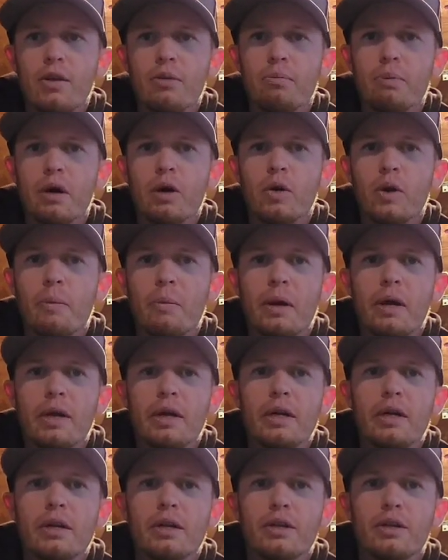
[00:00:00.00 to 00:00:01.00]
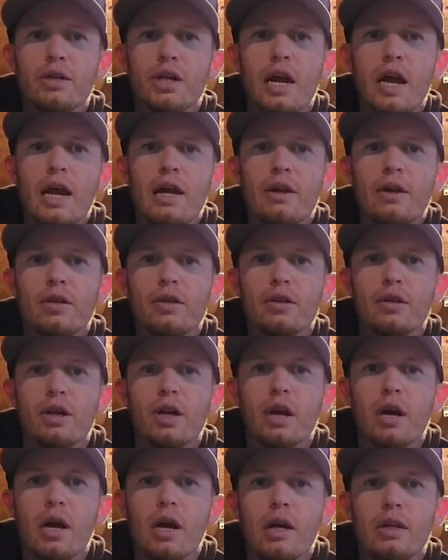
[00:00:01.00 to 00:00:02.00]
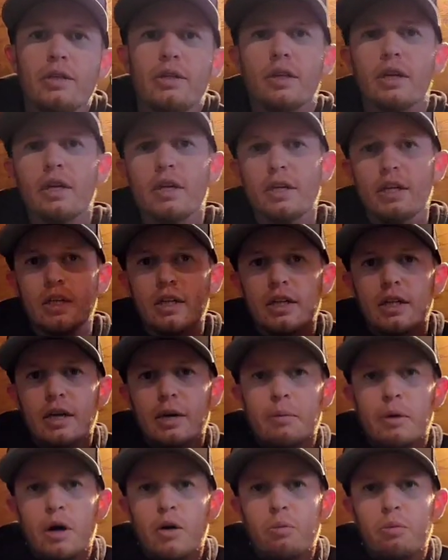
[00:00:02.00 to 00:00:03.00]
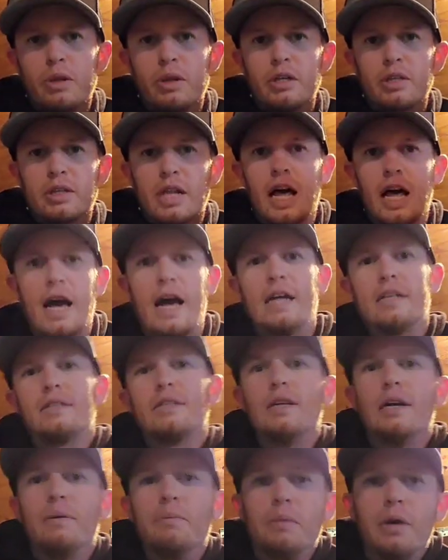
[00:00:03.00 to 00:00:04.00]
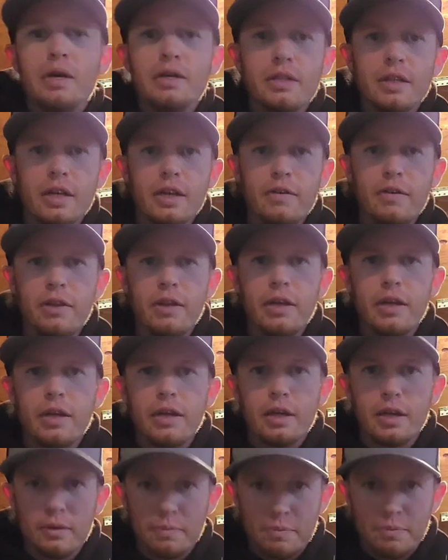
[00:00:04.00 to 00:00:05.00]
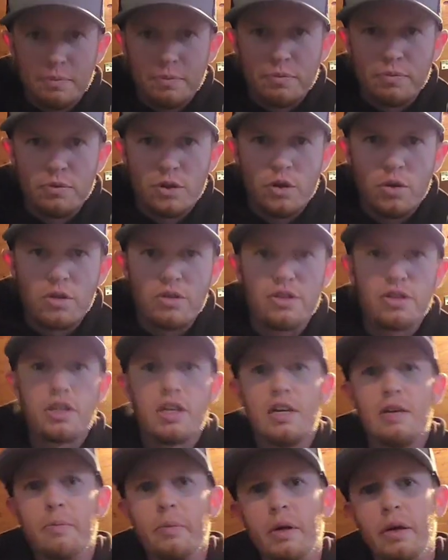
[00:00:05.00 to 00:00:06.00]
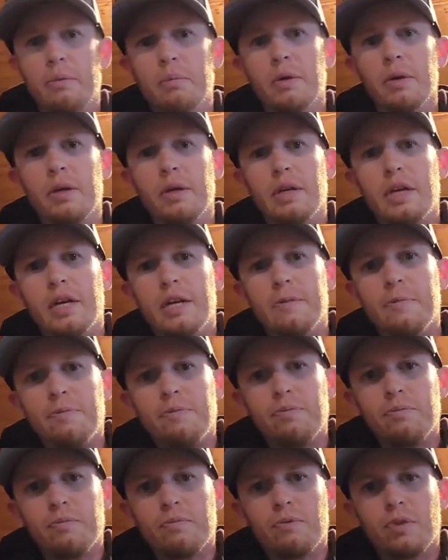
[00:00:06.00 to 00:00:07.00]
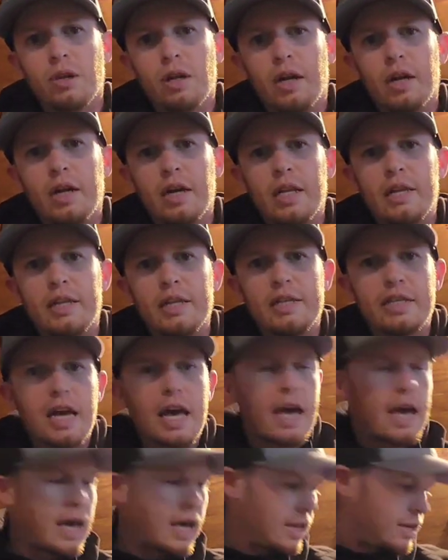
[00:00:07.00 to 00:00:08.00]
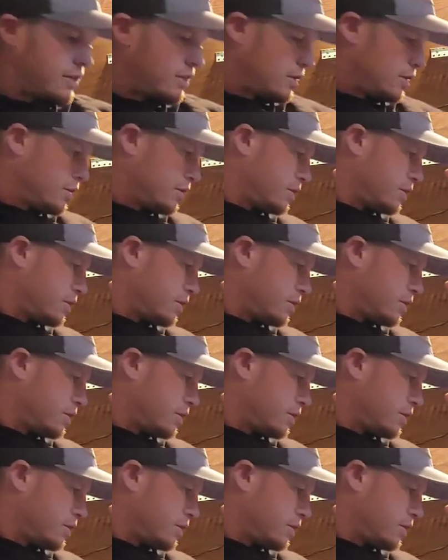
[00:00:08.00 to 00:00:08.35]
on the boat. I'm out here in the tractor in the garage. I'm hoping this light's not messing everything up and you can see me, but I got this hat.